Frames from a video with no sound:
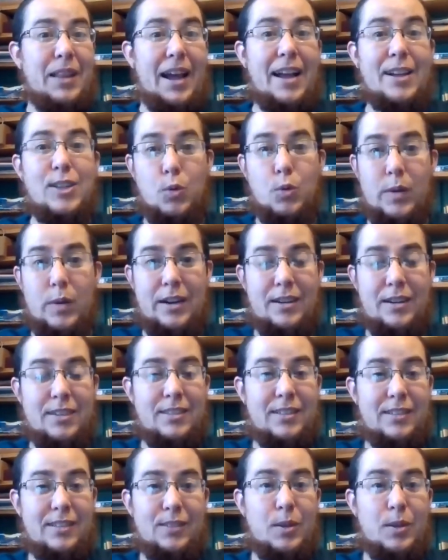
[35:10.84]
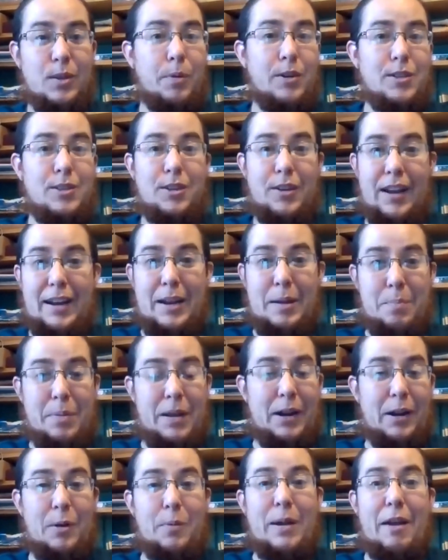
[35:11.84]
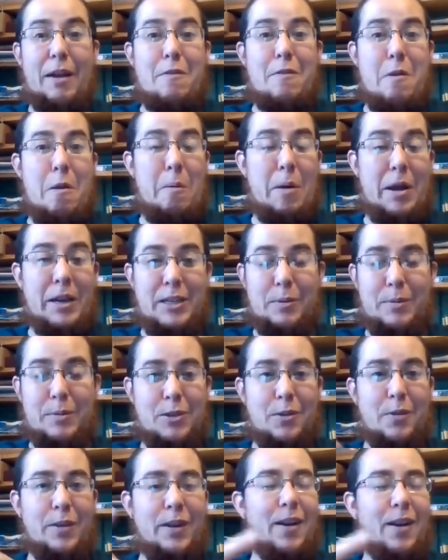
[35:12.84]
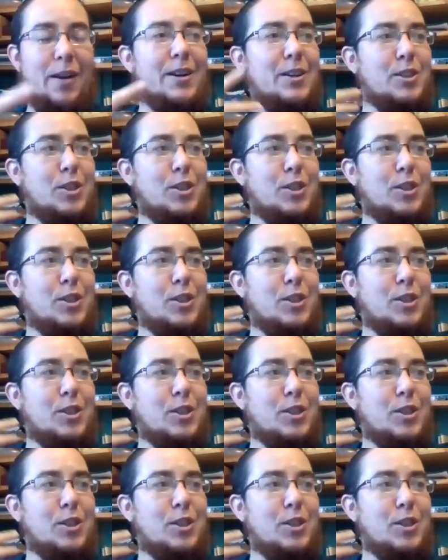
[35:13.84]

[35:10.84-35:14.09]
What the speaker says: That's weird. The birds, we have no idea what's going on.